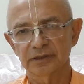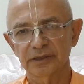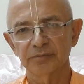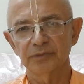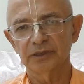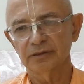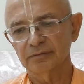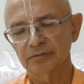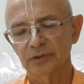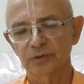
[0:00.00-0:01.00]
Let
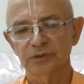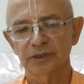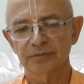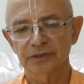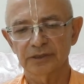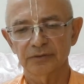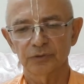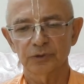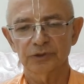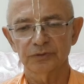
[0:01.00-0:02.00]
me do something
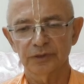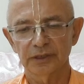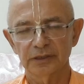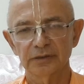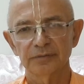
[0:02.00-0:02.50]
worthwhile.